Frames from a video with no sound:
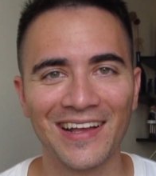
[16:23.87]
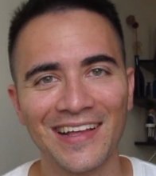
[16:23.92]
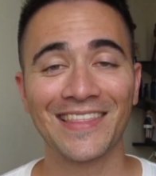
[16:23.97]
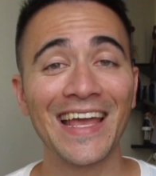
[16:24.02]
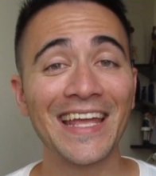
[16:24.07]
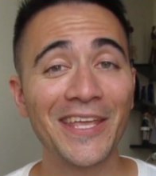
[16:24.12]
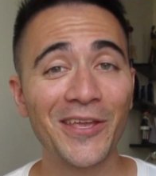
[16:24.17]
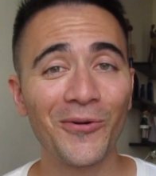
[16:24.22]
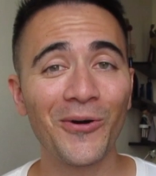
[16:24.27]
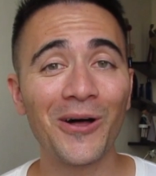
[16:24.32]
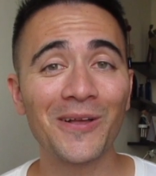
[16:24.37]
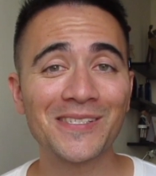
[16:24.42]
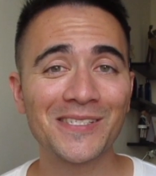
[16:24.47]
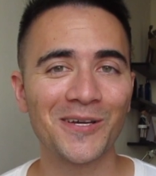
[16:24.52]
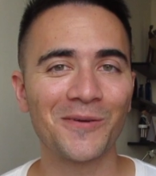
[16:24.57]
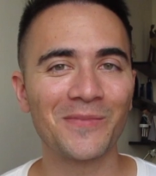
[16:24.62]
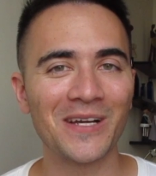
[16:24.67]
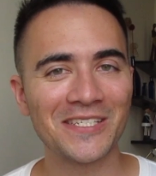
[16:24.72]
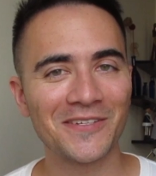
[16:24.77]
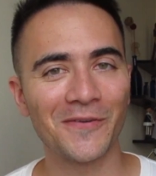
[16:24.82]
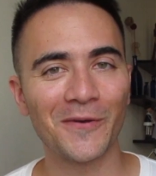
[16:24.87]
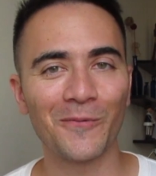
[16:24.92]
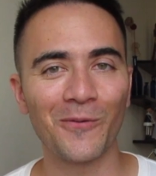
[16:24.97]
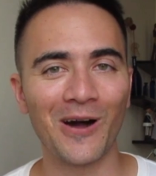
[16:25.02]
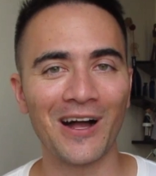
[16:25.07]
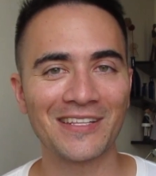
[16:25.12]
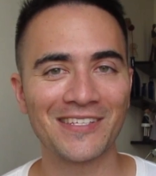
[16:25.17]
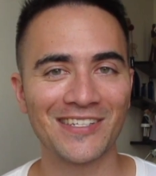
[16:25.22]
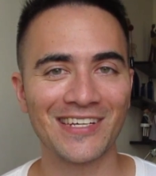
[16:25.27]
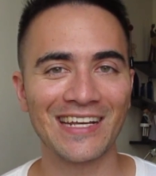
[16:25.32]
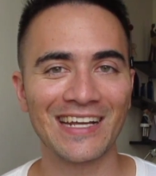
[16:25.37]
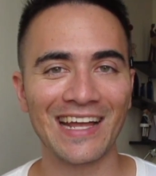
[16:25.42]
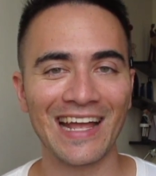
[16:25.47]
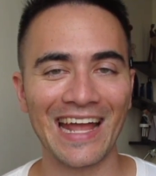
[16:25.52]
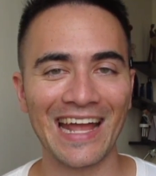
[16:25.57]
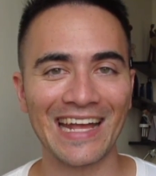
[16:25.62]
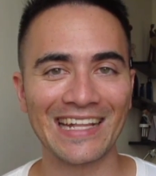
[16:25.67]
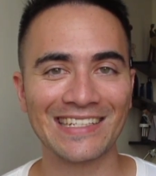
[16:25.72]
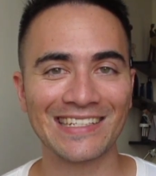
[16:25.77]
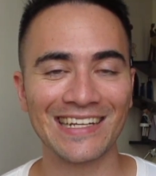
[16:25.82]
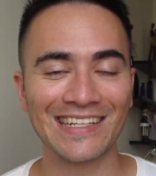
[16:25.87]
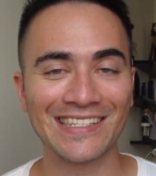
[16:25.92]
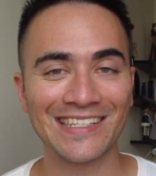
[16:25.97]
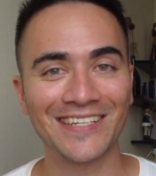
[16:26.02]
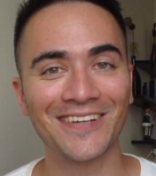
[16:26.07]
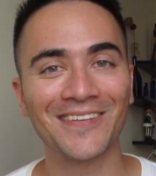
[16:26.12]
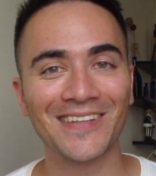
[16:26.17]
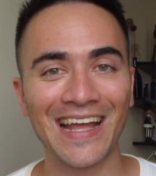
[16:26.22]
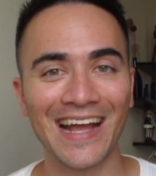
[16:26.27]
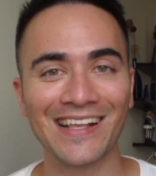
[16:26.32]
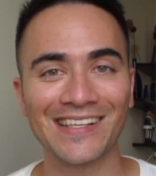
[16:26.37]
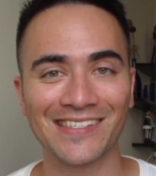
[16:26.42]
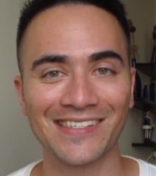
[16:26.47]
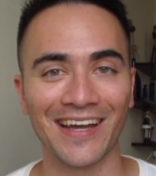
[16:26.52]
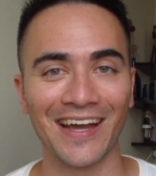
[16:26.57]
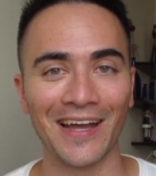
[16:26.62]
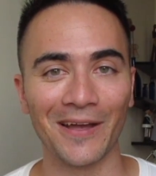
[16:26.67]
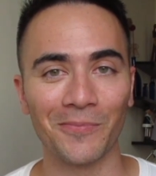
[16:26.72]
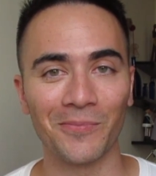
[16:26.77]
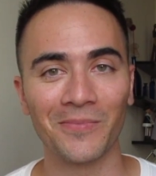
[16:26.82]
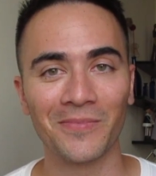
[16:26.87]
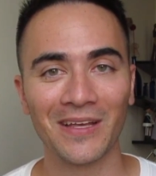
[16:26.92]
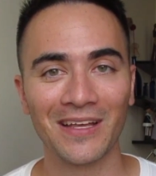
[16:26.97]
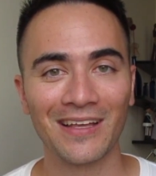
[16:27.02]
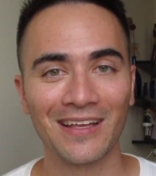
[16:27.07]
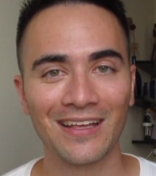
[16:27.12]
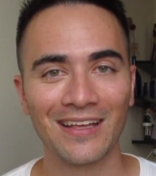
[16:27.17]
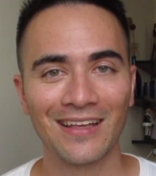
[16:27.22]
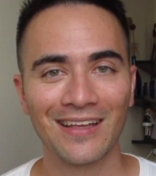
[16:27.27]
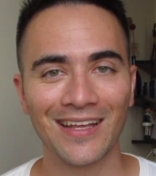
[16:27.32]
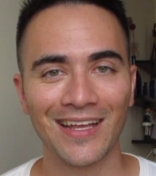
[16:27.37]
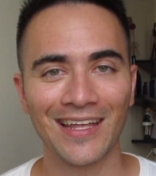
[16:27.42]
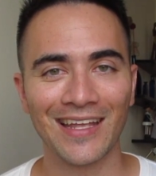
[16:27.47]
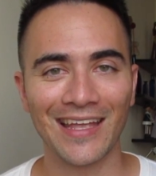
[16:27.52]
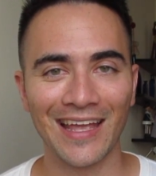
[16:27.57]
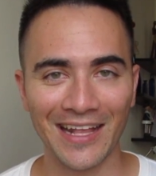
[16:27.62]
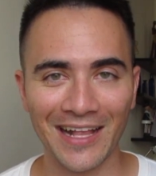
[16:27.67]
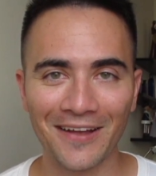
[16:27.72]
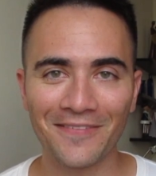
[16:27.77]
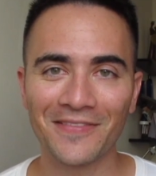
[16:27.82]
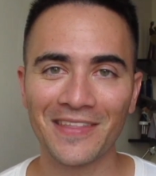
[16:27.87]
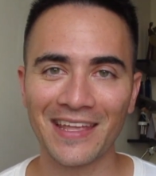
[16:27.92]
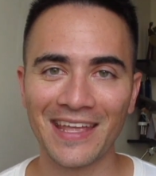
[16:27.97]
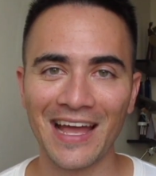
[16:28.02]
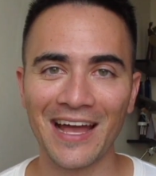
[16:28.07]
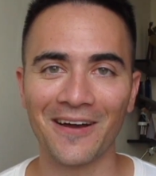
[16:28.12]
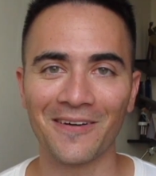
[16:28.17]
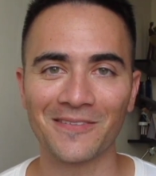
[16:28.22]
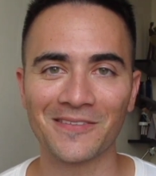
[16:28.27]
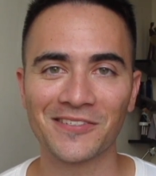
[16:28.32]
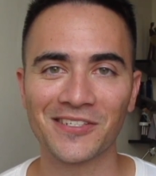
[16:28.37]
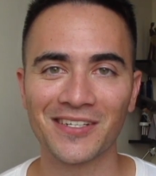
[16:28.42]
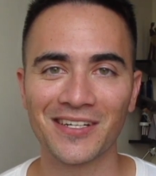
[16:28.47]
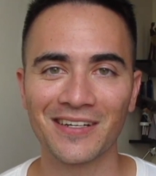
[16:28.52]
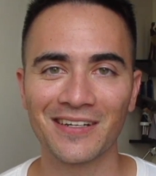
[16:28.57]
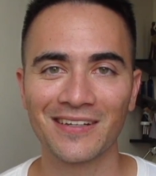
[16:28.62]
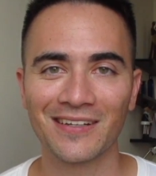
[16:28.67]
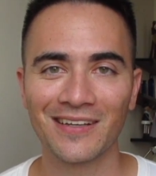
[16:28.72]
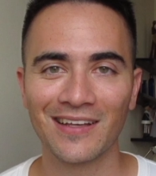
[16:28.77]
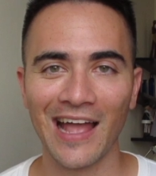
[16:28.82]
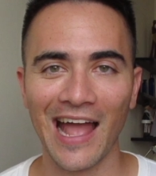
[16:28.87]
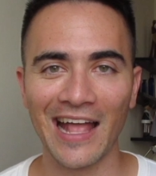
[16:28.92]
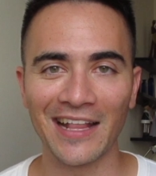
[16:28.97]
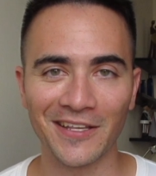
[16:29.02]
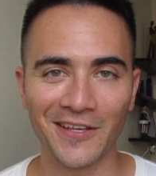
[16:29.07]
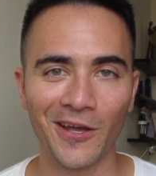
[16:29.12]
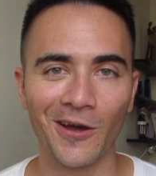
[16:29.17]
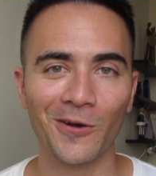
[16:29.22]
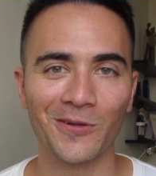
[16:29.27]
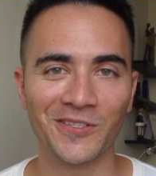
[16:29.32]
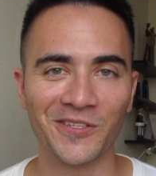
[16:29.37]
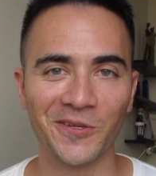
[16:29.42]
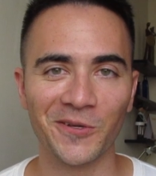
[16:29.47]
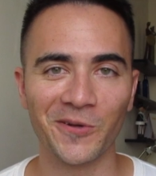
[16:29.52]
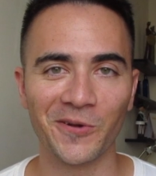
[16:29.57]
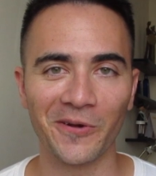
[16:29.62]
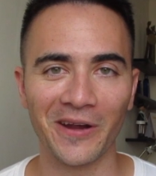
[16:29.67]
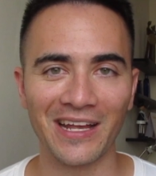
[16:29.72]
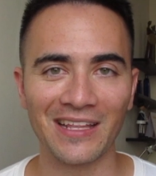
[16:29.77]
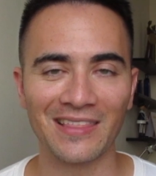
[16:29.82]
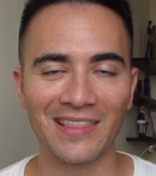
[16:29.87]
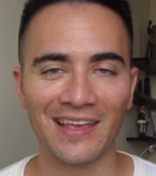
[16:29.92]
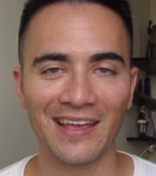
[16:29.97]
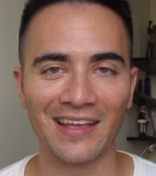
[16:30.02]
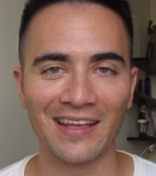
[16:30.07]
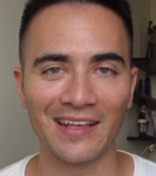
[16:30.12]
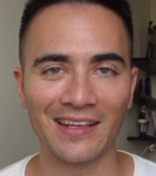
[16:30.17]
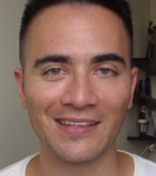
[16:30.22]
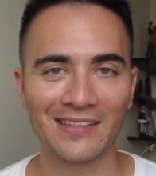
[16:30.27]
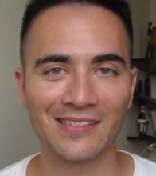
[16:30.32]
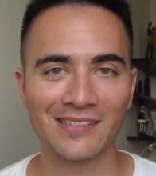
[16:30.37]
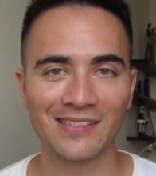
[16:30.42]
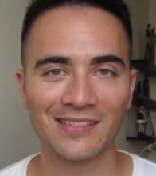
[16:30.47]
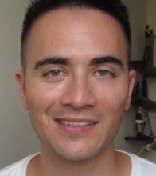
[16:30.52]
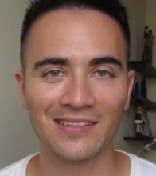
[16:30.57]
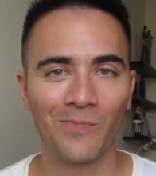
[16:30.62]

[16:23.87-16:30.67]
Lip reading: Thank you all so much for watching, and until next time, get off the couch and go do great things.